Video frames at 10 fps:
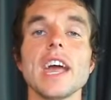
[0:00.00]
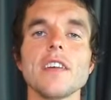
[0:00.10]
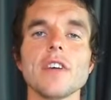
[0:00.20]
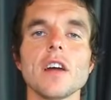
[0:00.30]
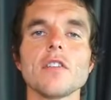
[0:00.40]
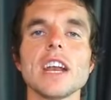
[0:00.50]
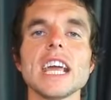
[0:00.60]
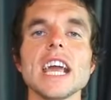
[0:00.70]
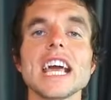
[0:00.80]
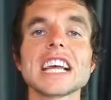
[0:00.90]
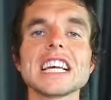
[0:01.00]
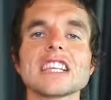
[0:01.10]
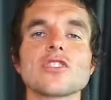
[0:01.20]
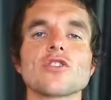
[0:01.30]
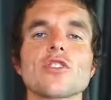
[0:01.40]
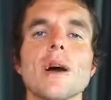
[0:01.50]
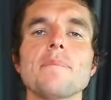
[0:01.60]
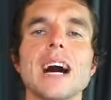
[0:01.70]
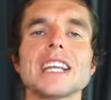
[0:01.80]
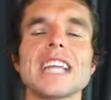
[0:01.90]
And if you haven't already, click that
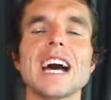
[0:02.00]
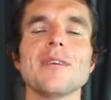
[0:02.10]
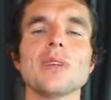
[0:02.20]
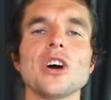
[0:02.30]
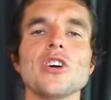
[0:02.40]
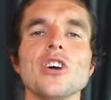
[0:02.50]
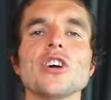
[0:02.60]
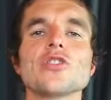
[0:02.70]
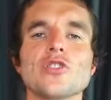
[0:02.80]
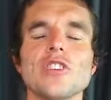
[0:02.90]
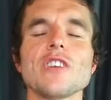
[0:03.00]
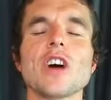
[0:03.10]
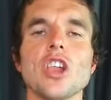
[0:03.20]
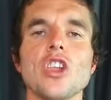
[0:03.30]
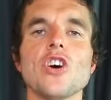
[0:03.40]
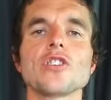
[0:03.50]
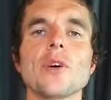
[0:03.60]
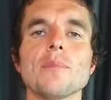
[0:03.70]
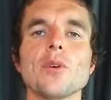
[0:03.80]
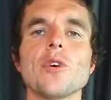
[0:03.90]
subscribe button down below to receive a
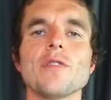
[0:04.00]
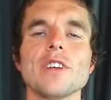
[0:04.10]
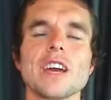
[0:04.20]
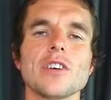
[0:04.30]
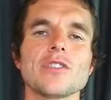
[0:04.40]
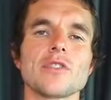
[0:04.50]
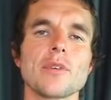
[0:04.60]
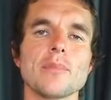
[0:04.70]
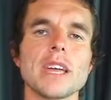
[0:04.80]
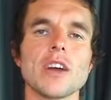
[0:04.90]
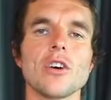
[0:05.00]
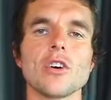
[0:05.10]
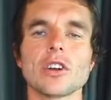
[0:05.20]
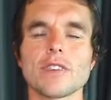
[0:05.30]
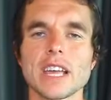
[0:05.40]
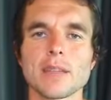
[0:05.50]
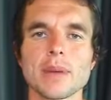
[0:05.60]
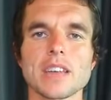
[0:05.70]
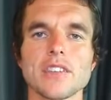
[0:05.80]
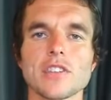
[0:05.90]
lot more videos from me on a regular
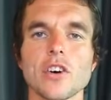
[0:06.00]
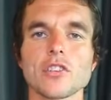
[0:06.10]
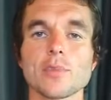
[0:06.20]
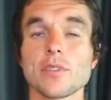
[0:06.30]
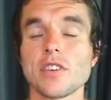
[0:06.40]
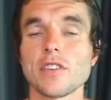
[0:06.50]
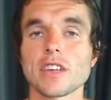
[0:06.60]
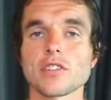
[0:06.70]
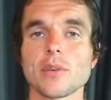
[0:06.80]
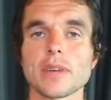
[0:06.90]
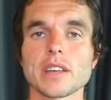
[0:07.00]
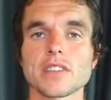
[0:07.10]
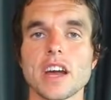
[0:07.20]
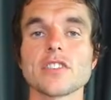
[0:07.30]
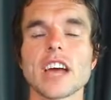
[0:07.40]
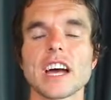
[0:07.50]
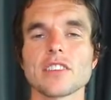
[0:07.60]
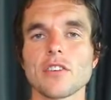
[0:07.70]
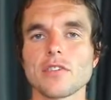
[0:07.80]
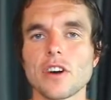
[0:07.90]
basis on specific topics such
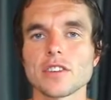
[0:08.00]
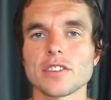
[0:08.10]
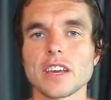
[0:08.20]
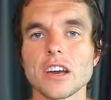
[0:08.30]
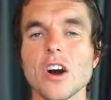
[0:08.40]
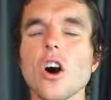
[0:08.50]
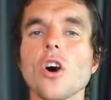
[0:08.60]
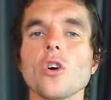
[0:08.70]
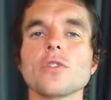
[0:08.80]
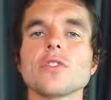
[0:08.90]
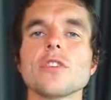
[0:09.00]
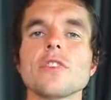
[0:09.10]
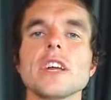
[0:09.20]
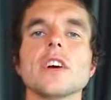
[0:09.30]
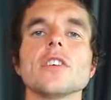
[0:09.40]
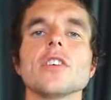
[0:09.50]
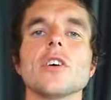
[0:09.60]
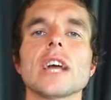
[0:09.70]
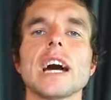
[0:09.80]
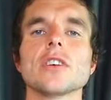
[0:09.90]
as fasting, also videos
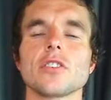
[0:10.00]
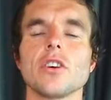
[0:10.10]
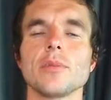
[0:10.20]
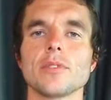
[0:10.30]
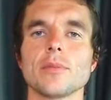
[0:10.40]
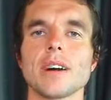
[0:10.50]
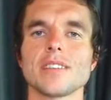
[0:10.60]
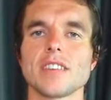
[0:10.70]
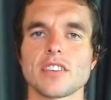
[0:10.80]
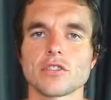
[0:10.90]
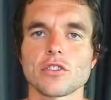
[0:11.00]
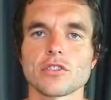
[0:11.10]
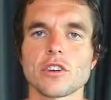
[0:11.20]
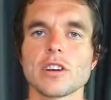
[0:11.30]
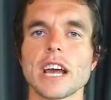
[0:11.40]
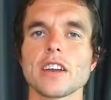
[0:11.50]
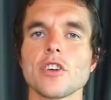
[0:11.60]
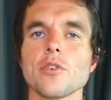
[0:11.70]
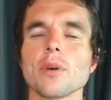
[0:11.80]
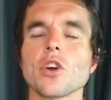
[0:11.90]
on how to optimize testosterone and
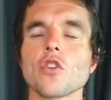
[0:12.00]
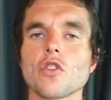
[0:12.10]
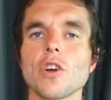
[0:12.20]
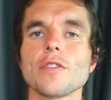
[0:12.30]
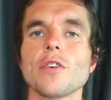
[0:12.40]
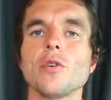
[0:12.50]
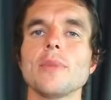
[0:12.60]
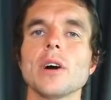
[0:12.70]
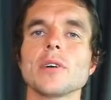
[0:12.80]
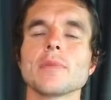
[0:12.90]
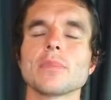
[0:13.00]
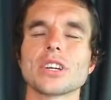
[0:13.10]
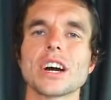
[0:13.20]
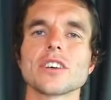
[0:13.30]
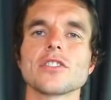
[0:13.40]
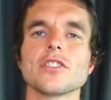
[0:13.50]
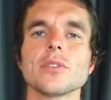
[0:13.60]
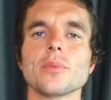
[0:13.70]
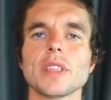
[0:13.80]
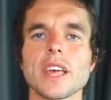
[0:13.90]
human growth hormone
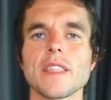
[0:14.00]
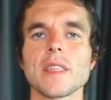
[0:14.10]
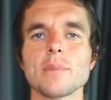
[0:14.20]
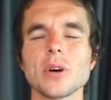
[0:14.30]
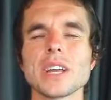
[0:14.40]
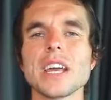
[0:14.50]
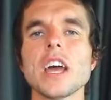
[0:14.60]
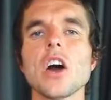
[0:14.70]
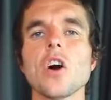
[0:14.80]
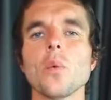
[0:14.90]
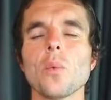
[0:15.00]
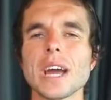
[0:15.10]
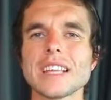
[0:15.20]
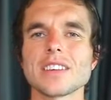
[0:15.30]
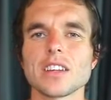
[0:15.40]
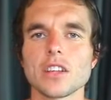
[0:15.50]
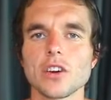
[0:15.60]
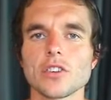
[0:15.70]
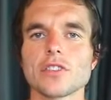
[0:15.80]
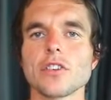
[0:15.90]
production within the body, weight
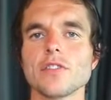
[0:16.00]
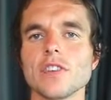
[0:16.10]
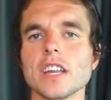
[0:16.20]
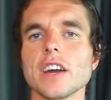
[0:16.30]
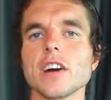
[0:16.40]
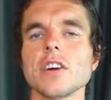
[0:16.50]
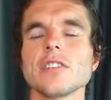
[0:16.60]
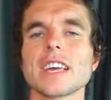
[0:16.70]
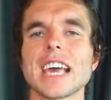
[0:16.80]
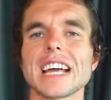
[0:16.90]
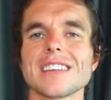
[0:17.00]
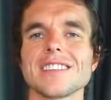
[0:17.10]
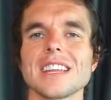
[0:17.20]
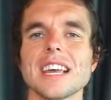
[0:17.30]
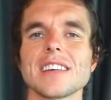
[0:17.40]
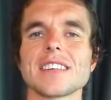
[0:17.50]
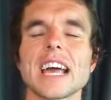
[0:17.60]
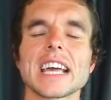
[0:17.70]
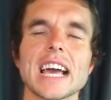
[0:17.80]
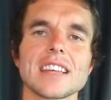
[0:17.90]
loss videos, calisthenics
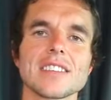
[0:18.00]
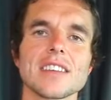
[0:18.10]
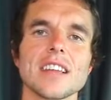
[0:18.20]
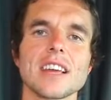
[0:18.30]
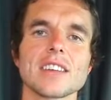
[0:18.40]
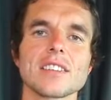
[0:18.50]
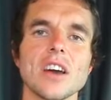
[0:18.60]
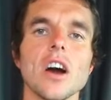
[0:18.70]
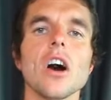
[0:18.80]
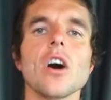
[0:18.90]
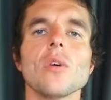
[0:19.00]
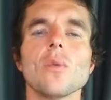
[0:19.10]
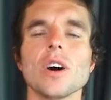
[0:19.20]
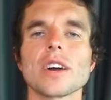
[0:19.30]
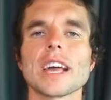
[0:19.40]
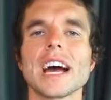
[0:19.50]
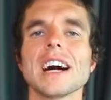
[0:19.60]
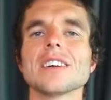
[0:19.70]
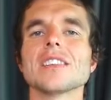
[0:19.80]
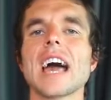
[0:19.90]
and calisthenics
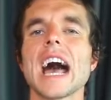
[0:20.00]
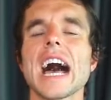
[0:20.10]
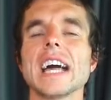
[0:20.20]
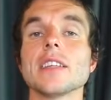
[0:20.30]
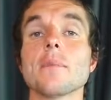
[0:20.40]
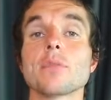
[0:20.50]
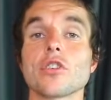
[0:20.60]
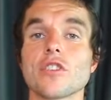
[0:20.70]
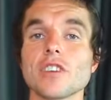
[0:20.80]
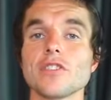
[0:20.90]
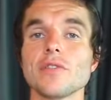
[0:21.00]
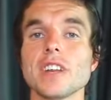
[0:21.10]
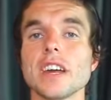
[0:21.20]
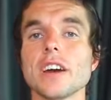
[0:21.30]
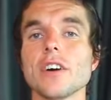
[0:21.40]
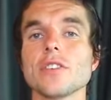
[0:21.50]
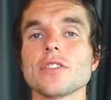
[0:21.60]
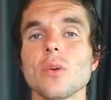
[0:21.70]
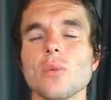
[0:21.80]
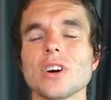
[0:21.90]
workout and progression
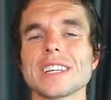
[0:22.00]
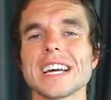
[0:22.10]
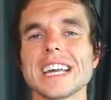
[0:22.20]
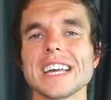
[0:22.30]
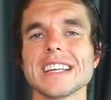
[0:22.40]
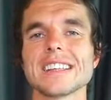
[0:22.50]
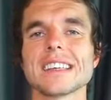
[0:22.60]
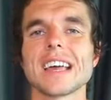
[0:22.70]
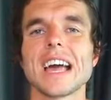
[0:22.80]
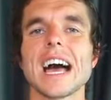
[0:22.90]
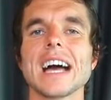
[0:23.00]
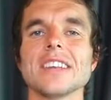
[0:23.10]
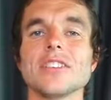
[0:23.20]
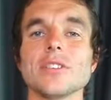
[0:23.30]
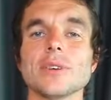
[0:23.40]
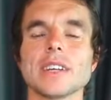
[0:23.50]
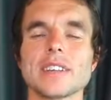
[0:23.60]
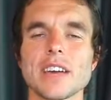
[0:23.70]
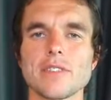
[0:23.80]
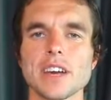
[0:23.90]
videos, what I eat and do in a
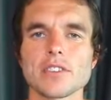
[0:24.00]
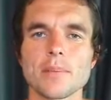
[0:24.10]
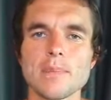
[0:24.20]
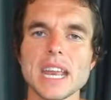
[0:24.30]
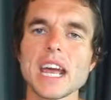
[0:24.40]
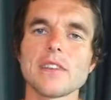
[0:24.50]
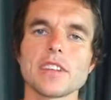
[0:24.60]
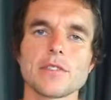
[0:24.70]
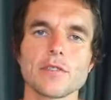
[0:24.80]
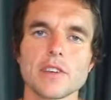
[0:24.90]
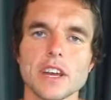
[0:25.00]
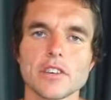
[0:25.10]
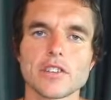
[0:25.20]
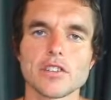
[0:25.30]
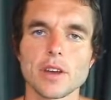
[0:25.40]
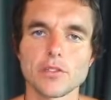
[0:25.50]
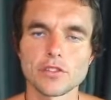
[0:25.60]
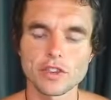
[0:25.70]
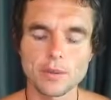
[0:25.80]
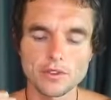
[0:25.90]
day videos, and many other different videos to share with you
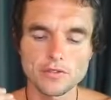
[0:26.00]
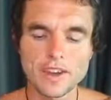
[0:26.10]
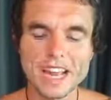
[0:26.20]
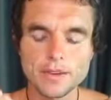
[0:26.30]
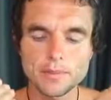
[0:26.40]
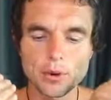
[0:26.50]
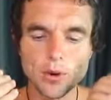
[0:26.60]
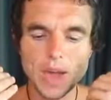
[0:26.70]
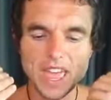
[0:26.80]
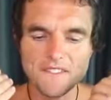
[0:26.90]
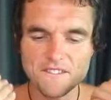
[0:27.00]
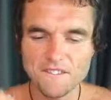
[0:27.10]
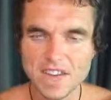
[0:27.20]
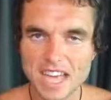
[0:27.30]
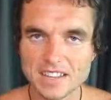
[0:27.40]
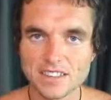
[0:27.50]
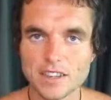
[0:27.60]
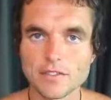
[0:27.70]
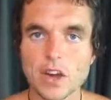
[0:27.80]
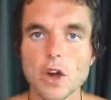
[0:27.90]
so much valuable,
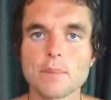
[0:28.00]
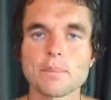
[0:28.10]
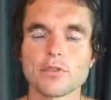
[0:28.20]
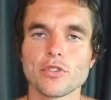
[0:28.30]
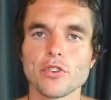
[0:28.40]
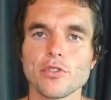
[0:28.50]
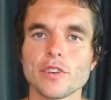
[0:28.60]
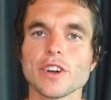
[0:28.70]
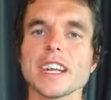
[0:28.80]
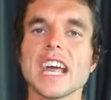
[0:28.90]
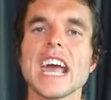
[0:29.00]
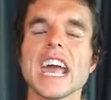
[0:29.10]
effective, proven